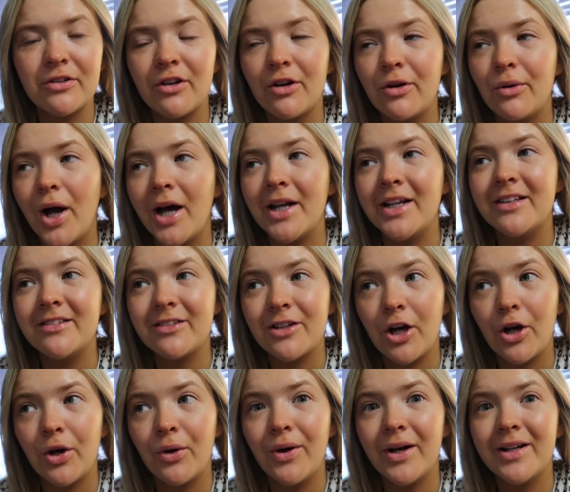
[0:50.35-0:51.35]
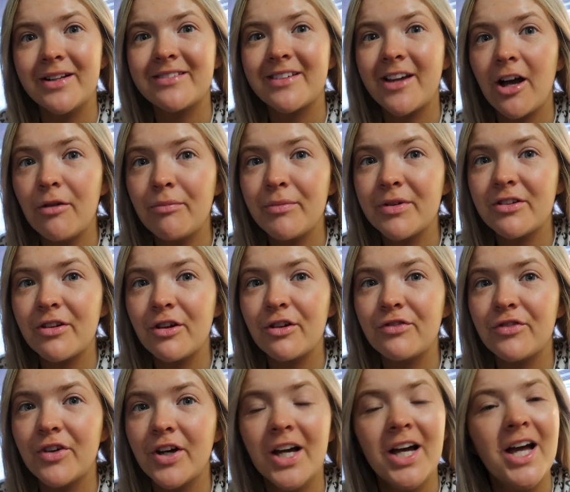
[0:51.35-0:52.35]
So I need to go to get off my
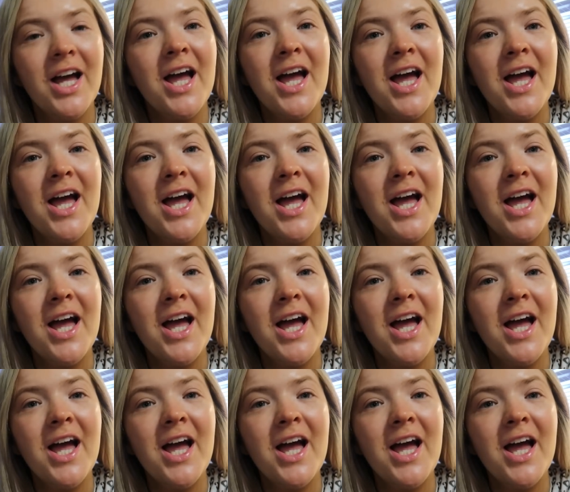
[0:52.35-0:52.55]
sofa,